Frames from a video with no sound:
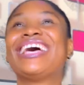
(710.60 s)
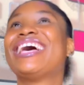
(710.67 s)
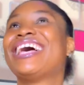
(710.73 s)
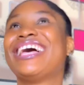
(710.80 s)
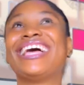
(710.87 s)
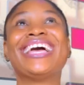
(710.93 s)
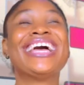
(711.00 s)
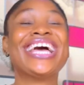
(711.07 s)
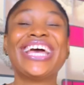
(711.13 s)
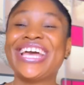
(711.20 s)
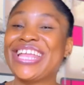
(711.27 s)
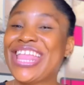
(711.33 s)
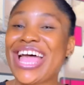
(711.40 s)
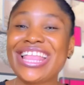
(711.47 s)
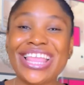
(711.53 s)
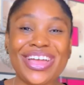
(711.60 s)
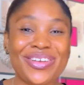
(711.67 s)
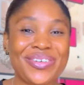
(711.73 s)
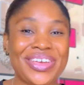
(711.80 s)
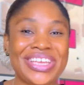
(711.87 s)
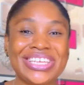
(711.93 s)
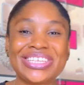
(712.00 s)
That
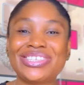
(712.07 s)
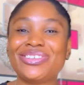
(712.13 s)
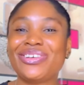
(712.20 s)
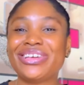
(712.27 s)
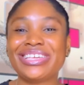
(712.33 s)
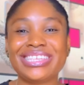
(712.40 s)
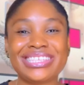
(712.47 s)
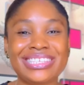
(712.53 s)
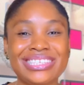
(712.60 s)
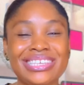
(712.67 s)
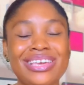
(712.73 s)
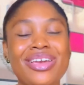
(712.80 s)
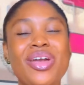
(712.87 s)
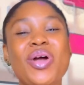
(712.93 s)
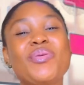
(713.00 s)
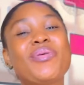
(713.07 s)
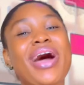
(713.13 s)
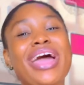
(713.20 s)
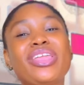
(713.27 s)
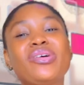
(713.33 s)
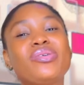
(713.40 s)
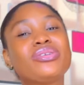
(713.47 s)
language is not easy. But
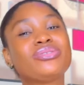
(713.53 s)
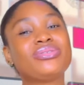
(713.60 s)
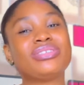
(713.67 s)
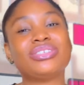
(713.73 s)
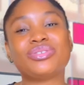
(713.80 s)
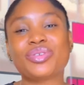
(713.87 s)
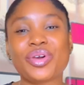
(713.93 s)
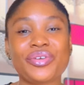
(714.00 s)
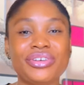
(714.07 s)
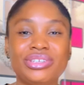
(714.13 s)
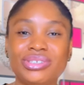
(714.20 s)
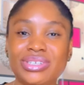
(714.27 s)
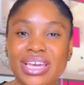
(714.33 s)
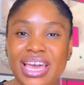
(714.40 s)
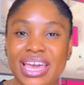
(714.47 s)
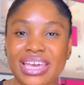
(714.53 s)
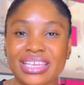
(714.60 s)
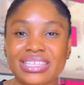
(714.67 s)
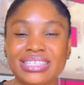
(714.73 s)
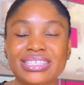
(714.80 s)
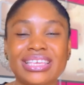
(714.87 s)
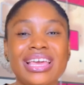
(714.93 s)
I don't want to discourage you
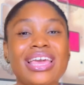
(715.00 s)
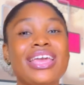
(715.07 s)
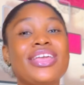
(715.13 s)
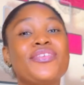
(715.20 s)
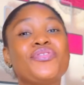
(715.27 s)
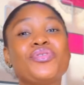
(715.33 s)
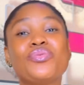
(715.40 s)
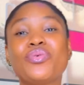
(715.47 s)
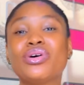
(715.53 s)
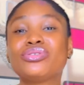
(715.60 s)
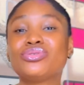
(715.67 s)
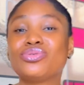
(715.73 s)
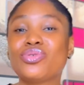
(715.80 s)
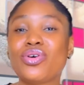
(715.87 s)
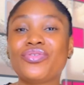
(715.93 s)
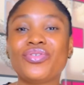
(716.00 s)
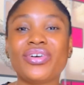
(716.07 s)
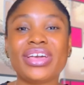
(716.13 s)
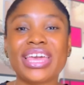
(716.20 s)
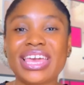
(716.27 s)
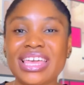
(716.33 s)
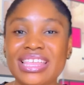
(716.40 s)
guys. If you want to go for
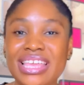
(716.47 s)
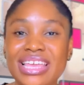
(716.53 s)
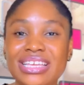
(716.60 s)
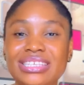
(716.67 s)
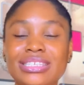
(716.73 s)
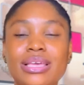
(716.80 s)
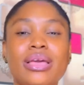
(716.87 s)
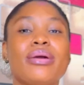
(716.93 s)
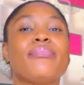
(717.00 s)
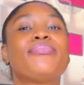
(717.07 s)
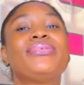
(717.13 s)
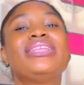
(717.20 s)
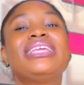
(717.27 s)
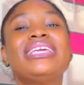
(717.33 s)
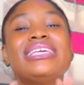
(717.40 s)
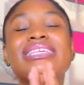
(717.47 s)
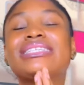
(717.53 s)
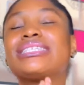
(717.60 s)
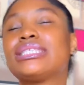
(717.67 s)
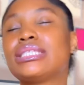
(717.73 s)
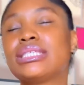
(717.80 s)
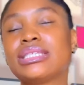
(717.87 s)
A L X,
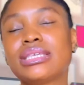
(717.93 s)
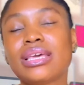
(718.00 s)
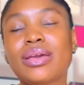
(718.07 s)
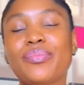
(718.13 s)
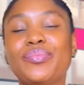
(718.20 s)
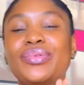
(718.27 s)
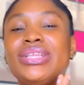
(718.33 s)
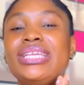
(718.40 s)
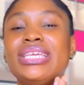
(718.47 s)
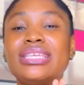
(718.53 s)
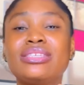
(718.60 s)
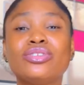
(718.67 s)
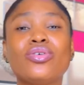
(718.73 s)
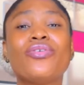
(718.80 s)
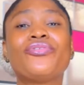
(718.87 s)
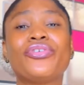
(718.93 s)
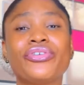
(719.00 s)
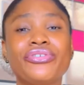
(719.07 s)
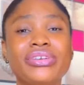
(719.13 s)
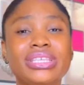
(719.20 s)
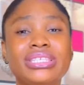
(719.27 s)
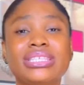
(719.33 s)
please, please go
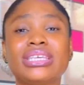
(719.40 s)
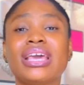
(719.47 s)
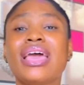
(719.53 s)
for it.